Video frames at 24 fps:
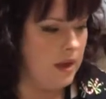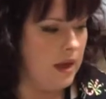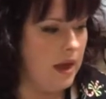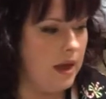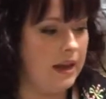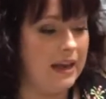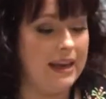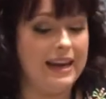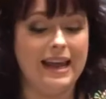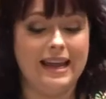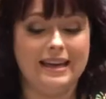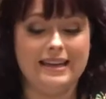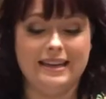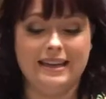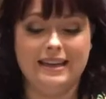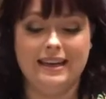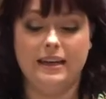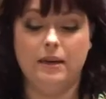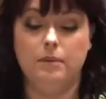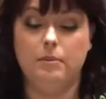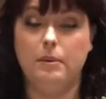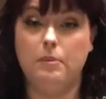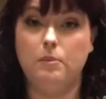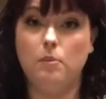I'm going to add a
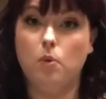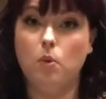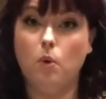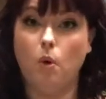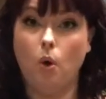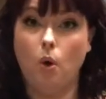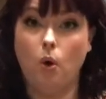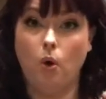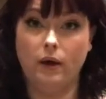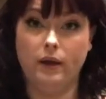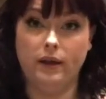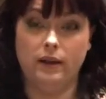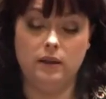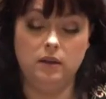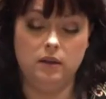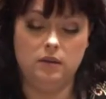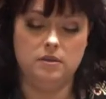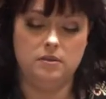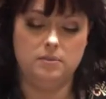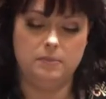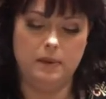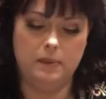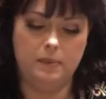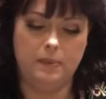little bit more oil
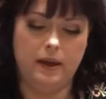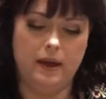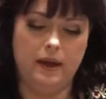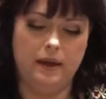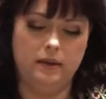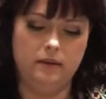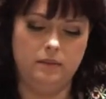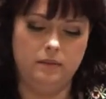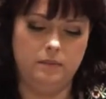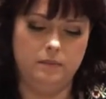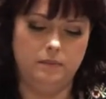to my pan.